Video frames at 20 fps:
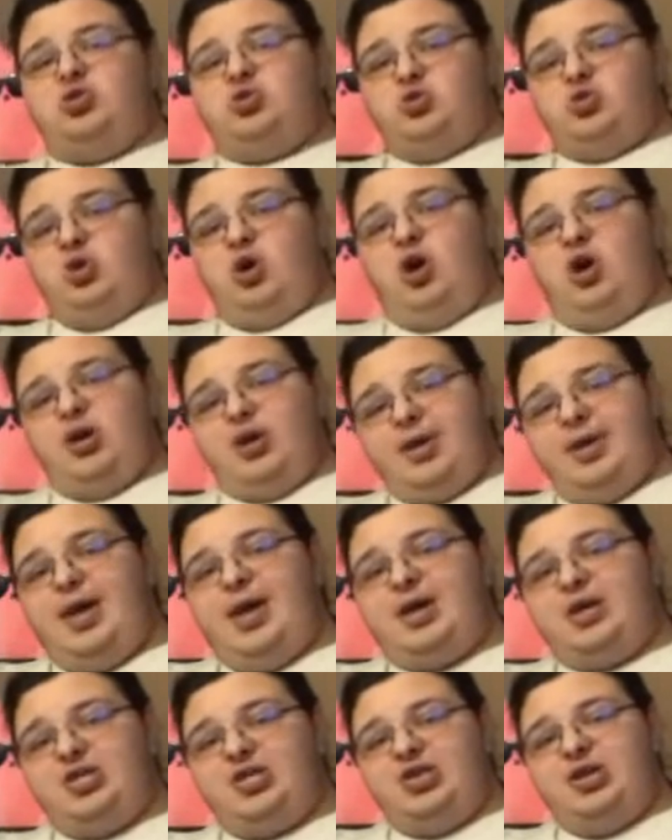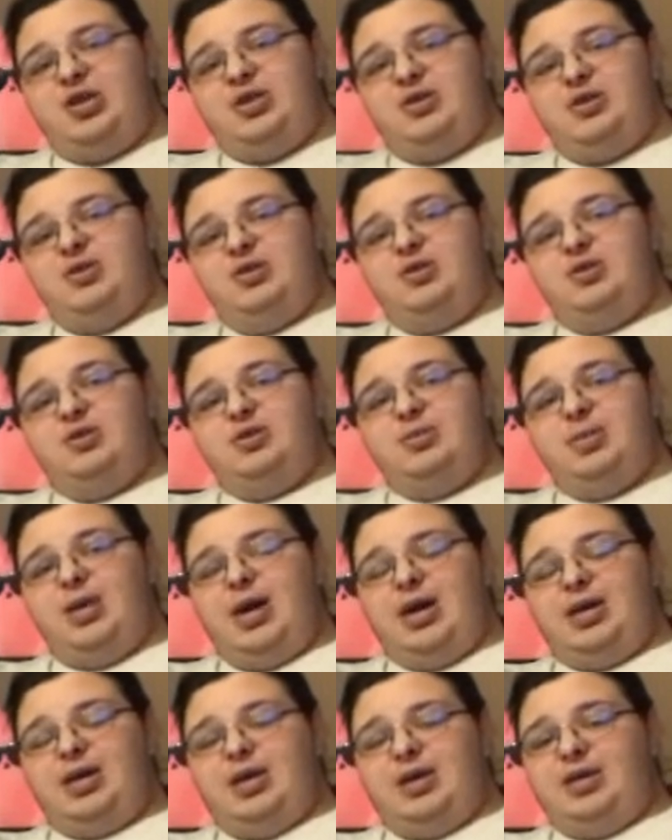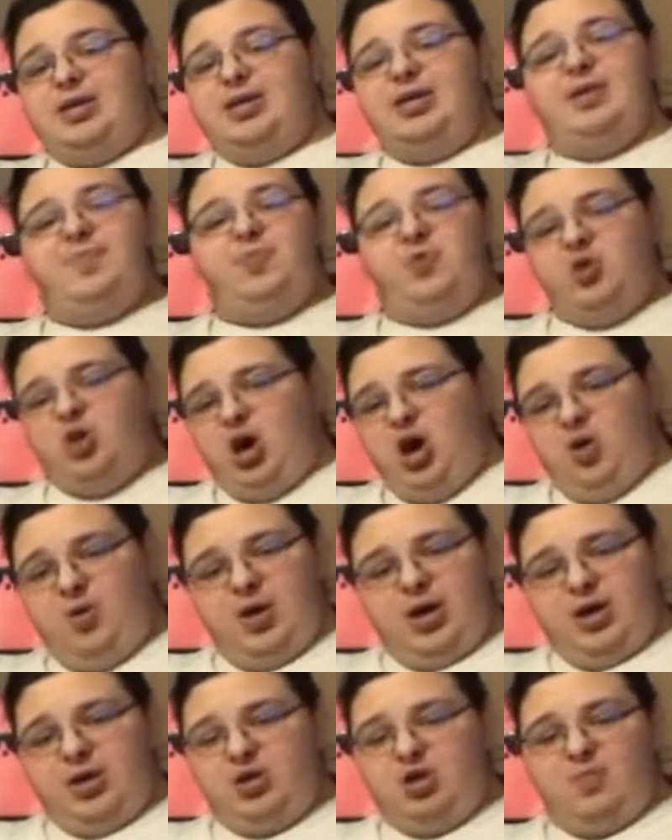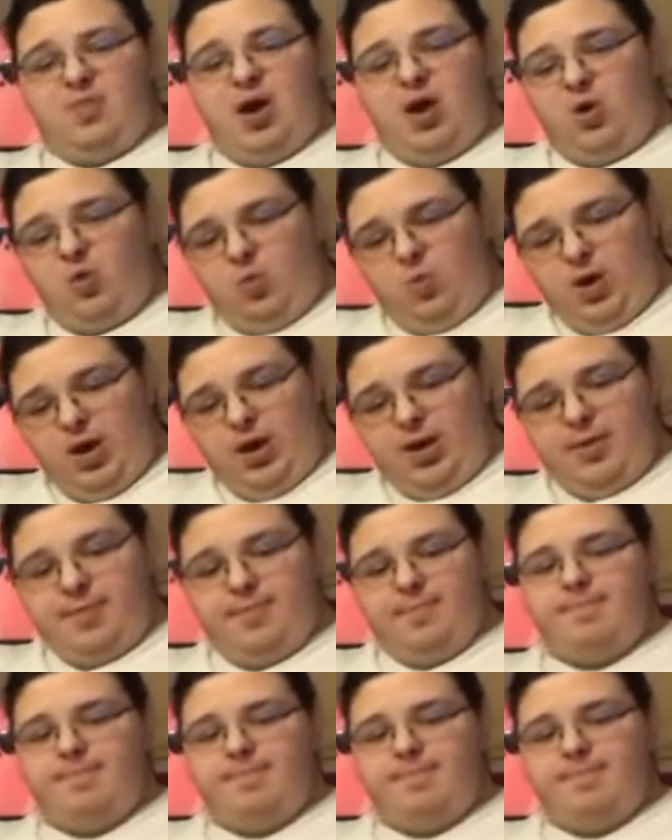strong connection that can keep you going no matter what.